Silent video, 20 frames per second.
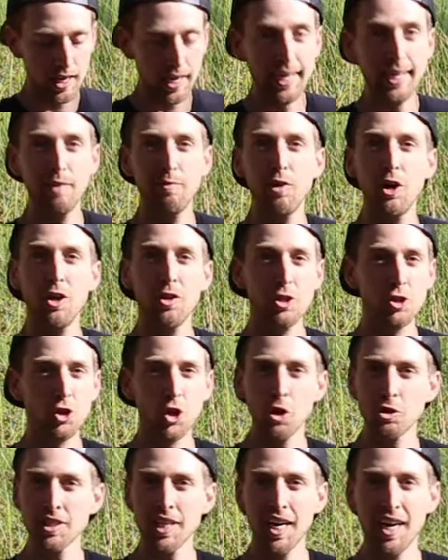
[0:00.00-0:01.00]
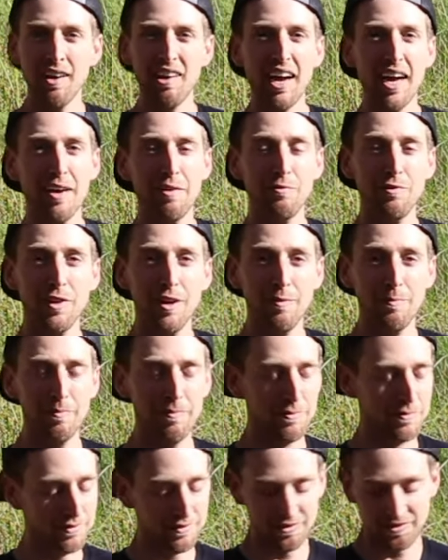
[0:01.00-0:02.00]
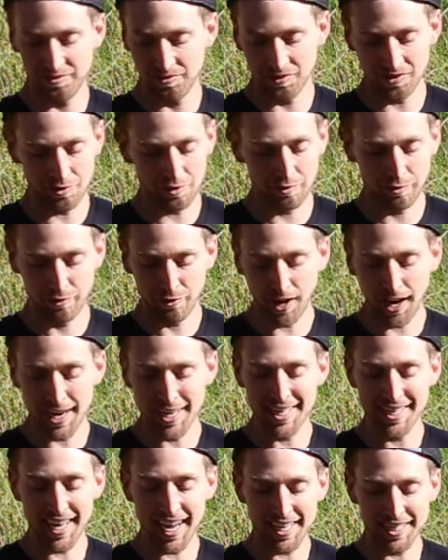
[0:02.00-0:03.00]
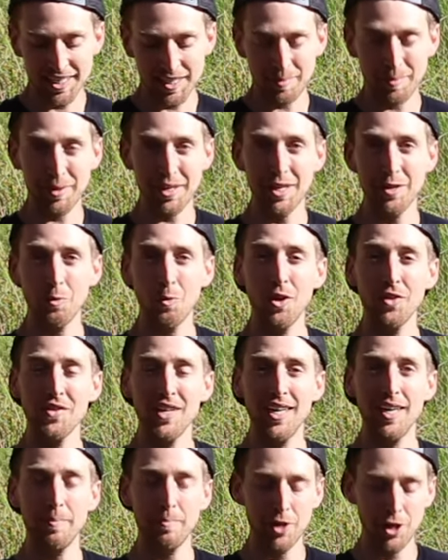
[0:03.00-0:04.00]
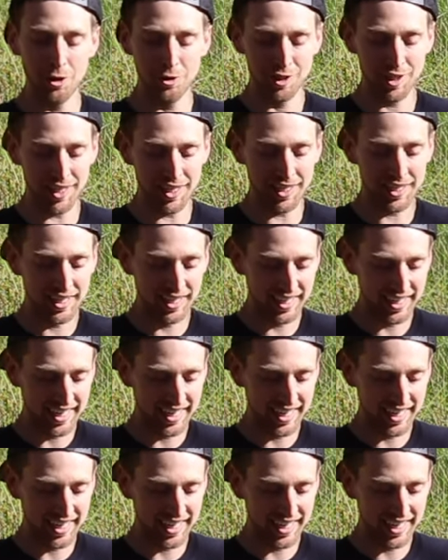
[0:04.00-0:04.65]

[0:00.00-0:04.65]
Out of all the drones that I have, I'm finding that to be the one that I'm using.